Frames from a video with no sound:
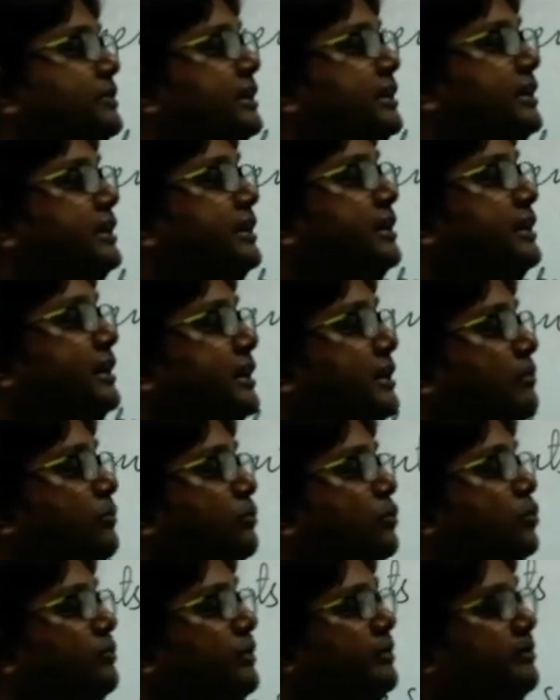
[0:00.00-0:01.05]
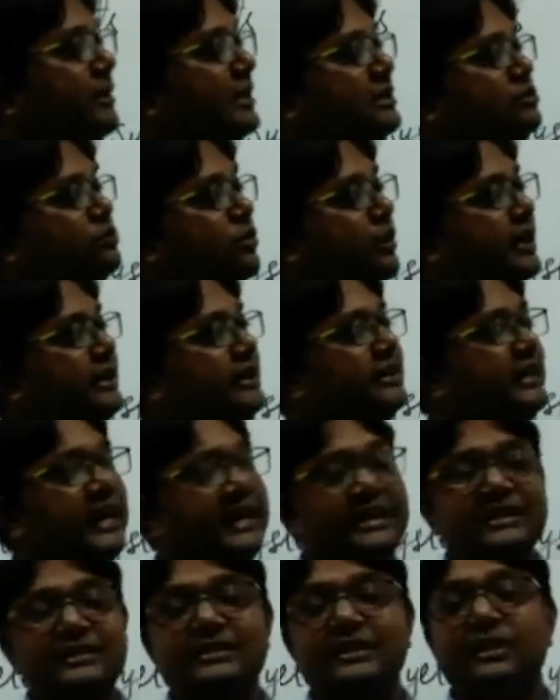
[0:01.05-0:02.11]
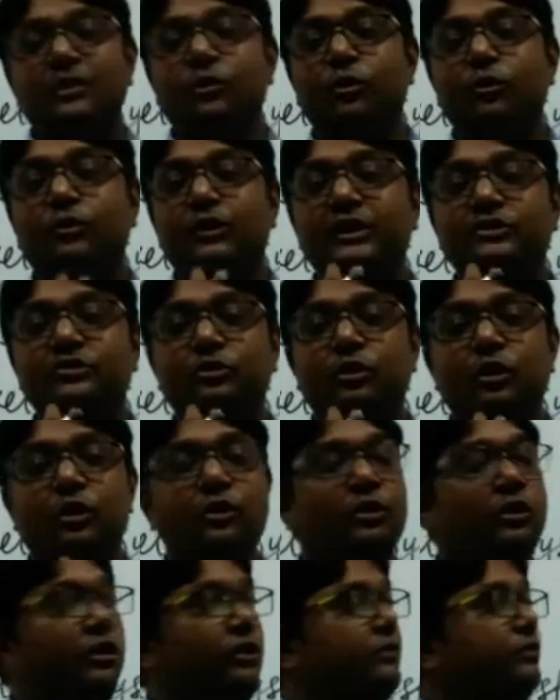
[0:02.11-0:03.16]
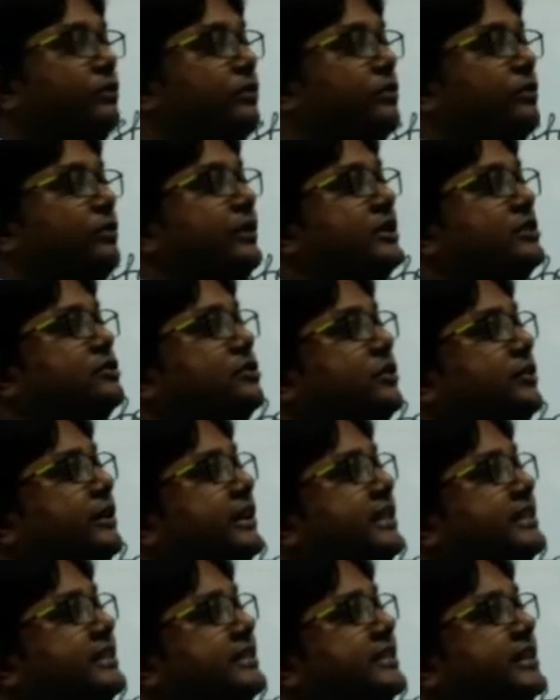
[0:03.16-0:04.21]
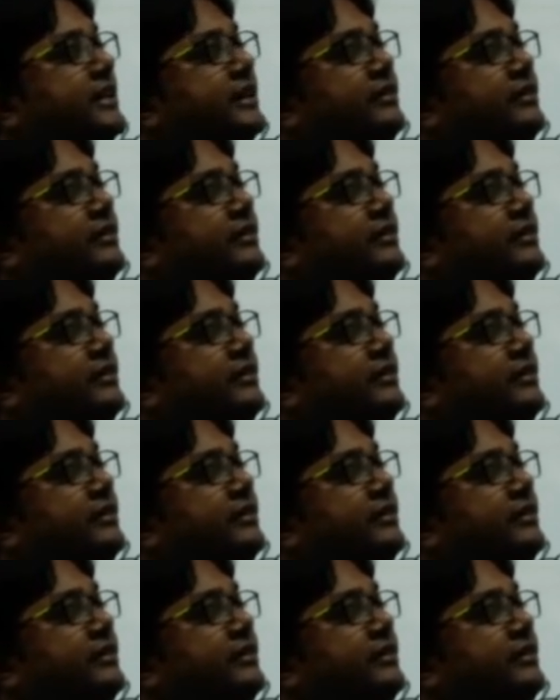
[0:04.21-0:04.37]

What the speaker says: the movable joint, that is the lower jaw. Lower jaw is